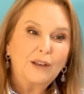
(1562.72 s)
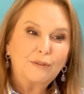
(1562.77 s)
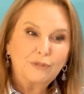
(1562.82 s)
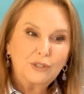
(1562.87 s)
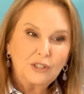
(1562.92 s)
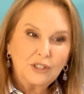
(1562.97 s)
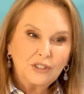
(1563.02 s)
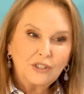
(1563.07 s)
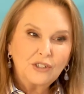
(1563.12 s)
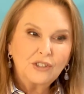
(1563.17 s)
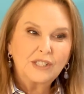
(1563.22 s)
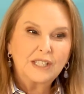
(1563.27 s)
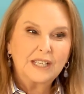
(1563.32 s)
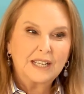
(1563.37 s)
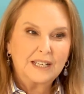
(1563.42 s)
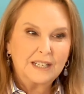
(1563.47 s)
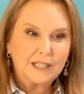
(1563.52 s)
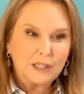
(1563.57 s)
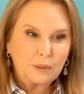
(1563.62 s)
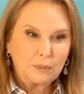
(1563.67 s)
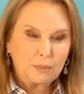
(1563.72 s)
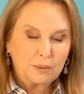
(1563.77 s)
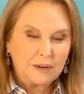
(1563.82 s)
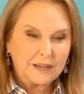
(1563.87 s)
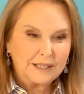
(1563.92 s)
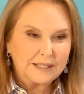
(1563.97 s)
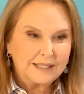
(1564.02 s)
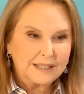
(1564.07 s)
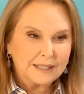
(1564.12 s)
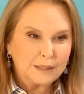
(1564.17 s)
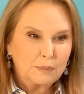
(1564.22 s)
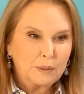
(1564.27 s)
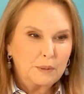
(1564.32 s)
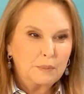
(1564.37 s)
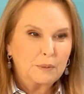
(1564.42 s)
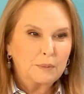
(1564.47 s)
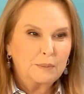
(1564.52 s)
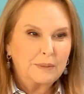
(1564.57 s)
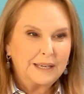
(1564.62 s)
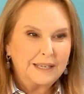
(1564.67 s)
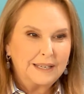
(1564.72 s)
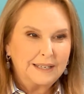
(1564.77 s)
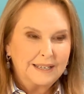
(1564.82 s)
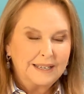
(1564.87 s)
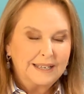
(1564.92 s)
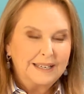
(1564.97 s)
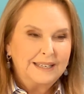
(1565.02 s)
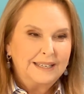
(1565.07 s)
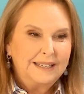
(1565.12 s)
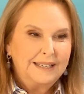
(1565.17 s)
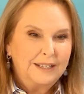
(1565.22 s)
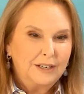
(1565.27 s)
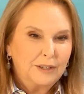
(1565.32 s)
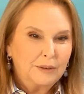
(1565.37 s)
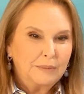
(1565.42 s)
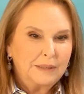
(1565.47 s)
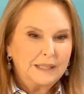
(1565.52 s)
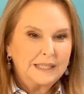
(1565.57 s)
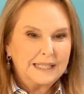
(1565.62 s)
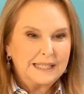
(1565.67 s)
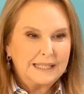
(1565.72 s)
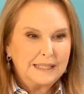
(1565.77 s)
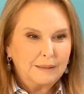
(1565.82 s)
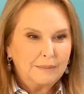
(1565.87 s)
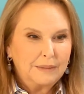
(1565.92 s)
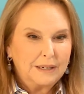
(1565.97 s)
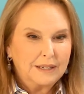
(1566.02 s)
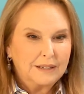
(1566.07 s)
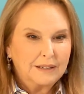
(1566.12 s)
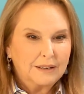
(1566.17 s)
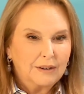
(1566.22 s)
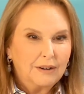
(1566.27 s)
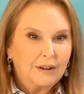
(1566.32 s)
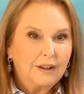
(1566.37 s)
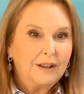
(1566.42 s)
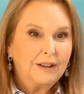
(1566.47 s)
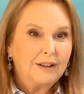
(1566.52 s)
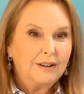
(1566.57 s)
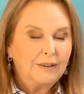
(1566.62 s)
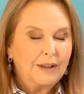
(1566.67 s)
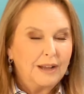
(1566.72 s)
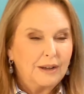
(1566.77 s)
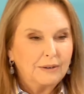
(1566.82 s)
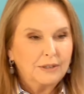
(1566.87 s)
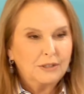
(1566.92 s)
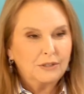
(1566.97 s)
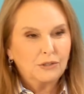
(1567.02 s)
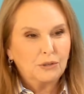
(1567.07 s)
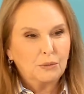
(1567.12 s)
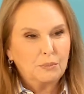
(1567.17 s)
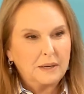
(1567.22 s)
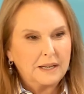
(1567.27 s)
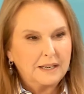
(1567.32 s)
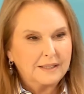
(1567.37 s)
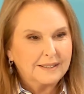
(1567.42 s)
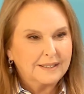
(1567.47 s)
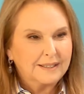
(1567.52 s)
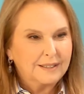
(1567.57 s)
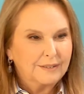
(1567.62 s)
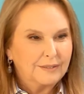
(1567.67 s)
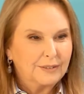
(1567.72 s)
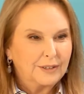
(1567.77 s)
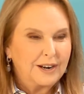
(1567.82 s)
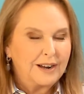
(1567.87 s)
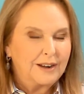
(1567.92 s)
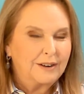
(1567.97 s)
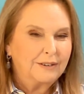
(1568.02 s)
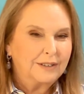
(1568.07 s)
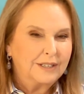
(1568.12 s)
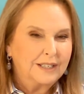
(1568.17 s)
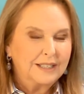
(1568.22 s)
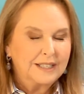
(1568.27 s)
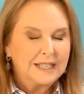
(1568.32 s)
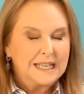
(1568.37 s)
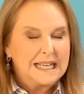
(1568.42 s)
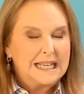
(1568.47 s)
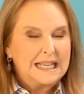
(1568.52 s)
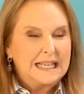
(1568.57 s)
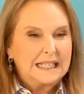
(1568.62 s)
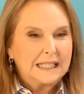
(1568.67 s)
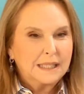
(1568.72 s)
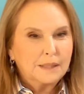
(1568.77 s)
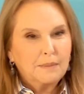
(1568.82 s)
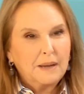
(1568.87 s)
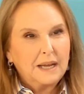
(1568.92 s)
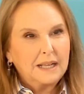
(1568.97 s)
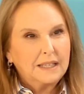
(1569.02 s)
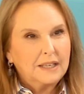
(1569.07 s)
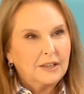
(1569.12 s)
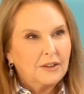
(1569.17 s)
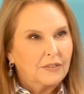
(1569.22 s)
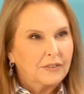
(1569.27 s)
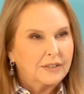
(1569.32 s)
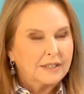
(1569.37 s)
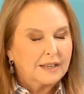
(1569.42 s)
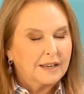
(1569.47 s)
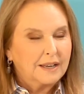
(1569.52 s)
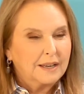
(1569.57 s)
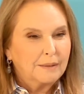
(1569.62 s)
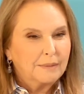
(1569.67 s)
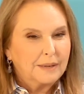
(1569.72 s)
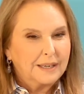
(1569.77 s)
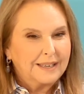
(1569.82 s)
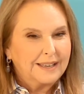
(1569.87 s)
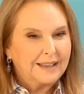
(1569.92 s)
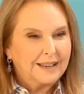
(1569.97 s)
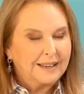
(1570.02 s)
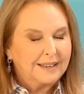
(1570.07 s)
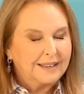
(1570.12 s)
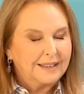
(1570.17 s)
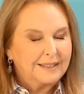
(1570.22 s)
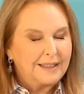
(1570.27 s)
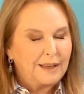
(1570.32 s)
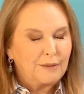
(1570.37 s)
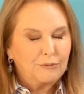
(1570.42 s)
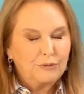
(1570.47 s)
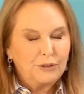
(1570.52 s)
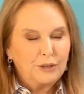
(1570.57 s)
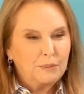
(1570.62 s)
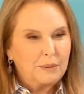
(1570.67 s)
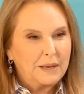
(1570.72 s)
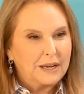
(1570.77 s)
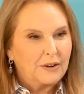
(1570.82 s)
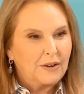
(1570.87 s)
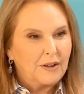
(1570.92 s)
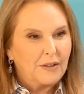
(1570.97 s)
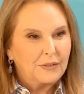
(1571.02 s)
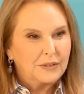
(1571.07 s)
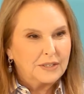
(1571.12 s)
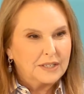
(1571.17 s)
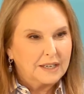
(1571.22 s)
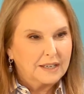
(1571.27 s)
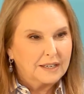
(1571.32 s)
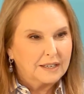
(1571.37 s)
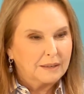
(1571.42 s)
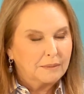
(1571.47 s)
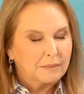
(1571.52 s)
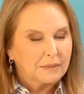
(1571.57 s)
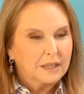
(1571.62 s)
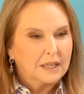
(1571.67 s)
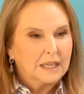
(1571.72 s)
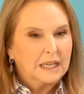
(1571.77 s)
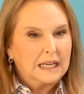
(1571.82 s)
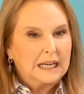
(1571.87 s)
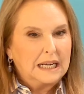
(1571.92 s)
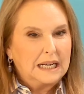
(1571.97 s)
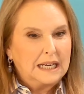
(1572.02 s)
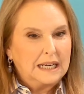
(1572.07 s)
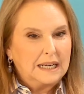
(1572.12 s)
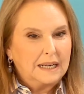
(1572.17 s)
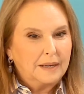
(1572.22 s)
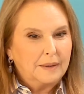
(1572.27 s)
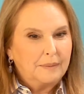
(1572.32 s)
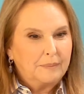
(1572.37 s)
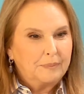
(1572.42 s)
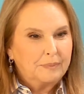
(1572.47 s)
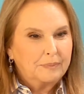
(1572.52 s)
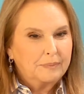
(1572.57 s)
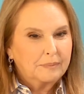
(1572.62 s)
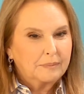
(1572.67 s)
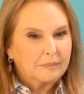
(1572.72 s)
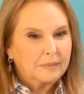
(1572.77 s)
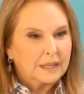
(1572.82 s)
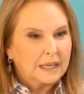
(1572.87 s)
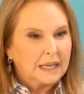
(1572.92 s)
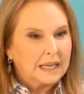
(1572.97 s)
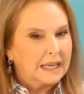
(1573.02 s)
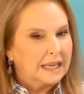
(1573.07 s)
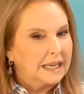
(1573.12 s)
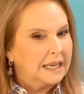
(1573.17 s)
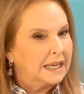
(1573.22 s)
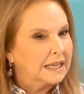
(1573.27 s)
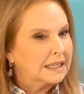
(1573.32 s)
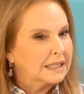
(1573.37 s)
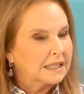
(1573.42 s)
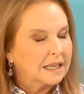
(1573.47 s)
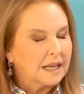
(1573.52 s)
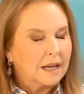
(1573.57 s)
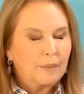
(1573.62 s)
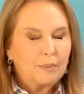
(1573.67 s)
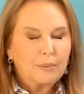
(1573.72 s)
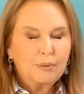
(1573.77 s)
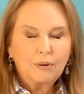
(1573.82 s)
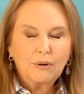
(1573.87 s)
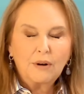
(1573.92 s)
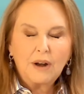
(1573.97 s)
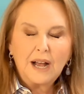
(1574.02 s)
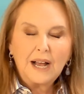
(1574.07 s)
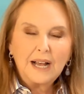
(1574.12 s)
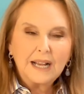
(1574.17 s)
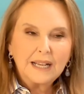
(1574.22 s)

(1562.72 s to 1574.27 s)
You have to understand it's a process. People might hear me and see me and go, "Oh, how are you so positive?" or "How are you smiling all the time?" I get that feedback all the time. It's an important point.